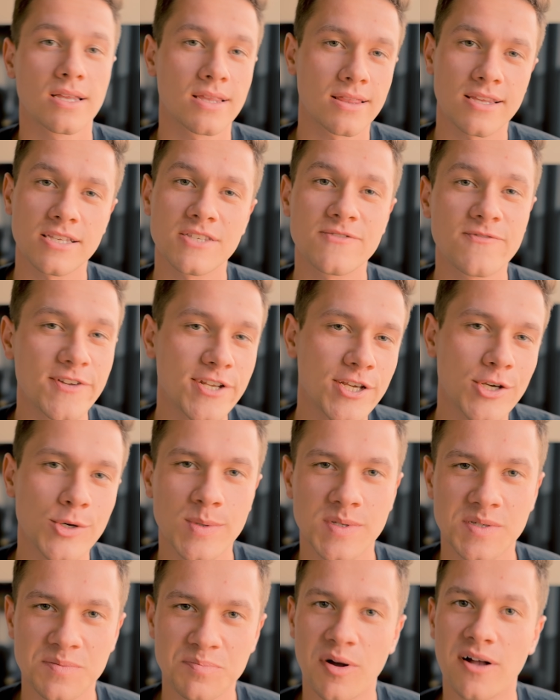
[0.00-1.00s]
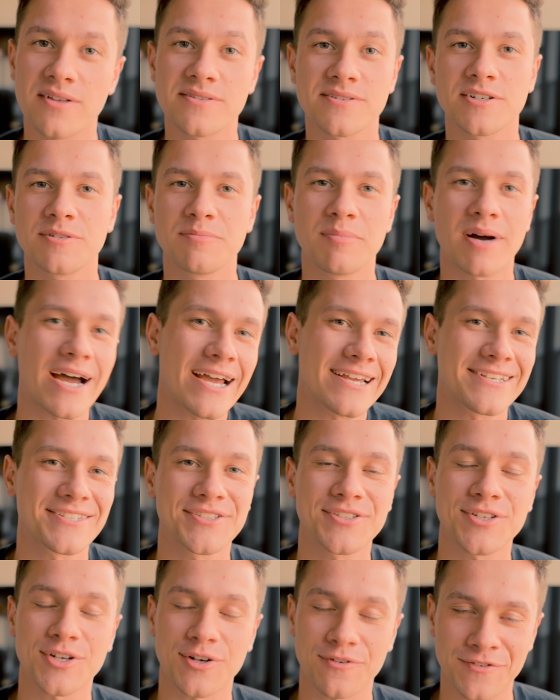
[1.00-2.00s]
This video is sponsored by
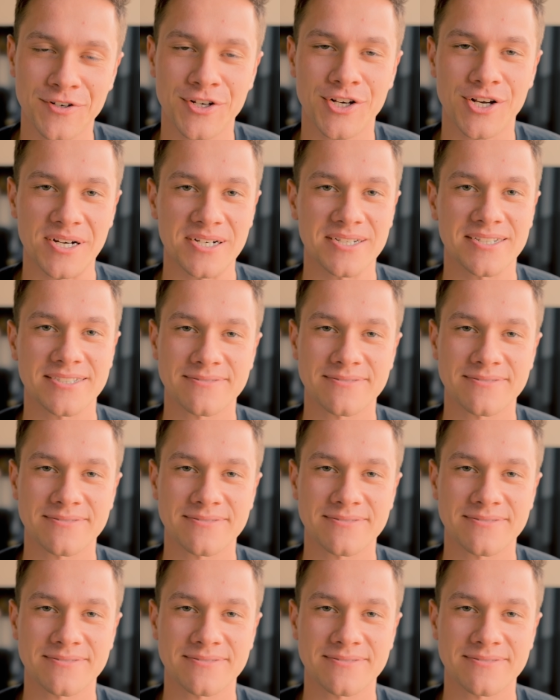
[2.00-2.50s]
Surfshark.